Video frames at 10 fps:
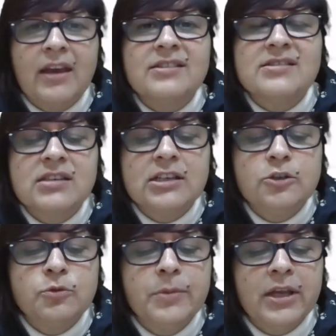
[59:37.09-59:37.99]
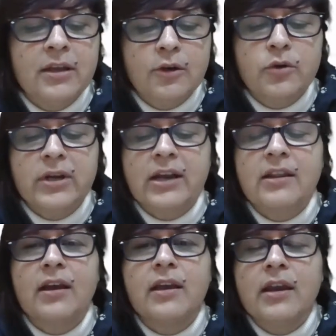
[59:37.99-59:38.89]
S.C. Dubey looked
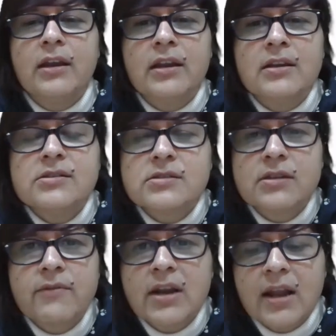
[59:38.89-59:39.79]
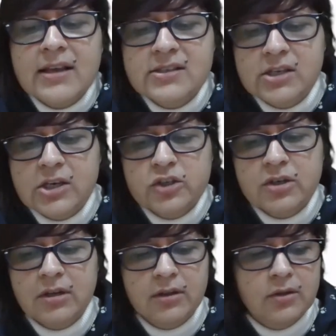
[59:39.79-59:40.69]
at the Indian
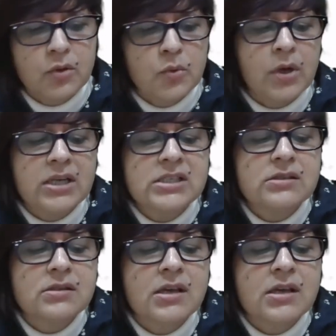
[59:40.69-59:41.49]
civilization through a